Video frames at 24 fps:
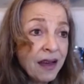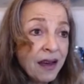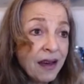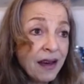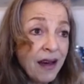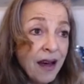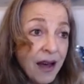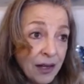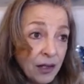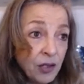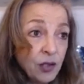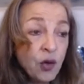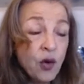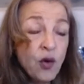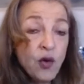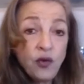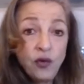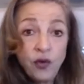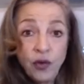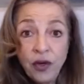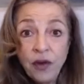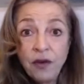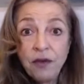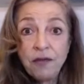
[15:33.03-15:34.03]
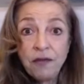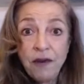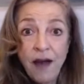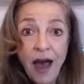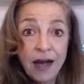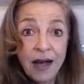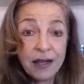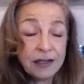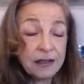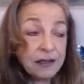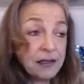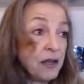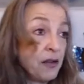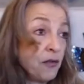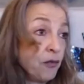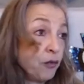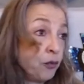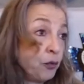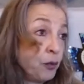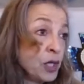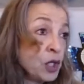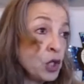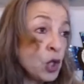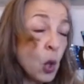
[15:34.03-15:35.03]
I know for a fact if
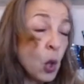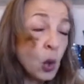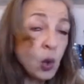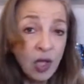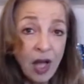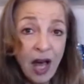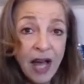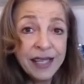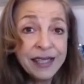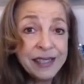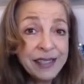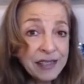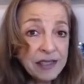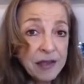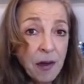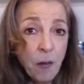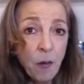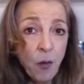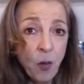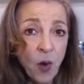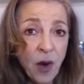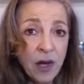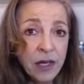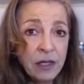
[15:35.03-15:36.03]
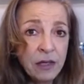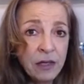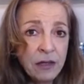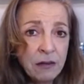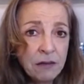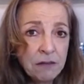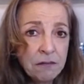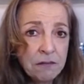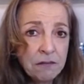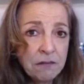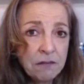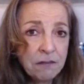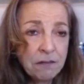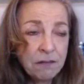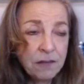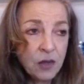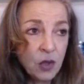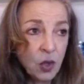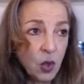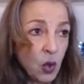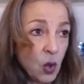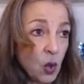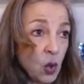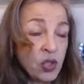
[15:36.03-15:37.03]
we don't like someone
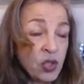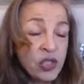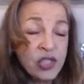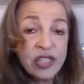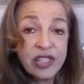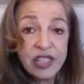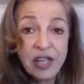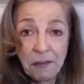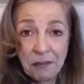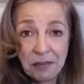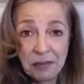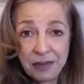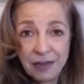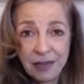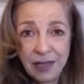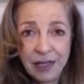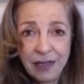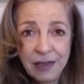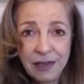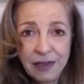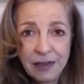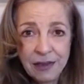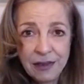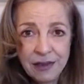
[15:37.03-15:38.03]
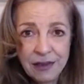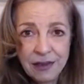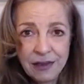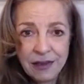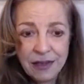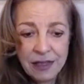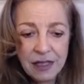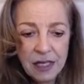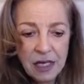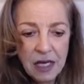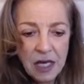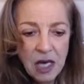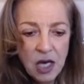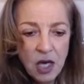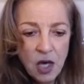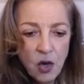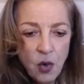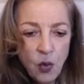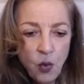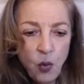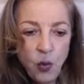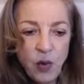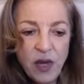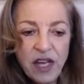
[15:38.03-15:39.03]
or something,
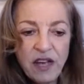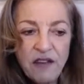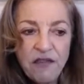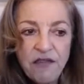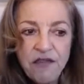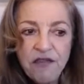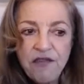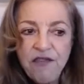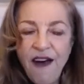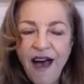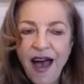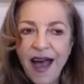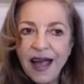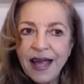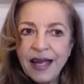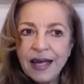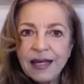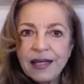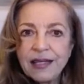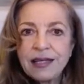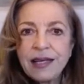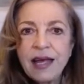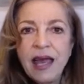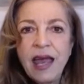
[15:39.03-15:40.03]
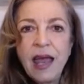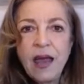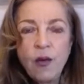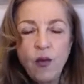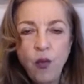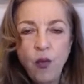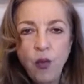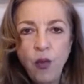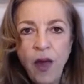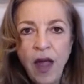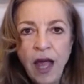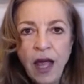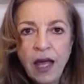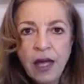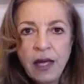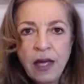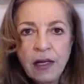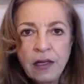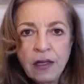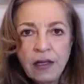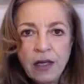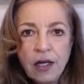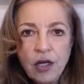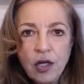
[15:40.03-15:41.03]
we find a
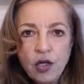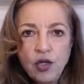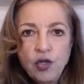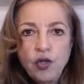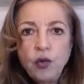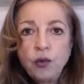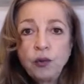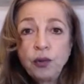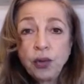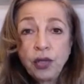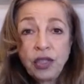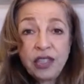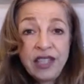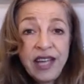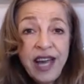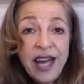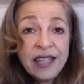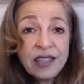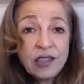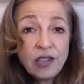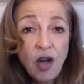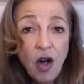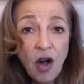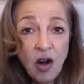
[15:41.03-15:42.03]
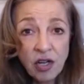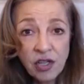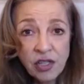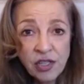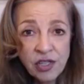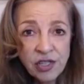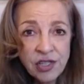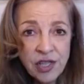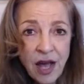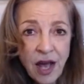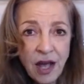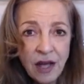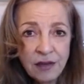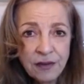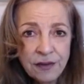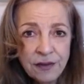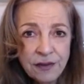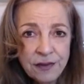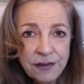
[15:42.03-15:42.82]
way to protect ourselves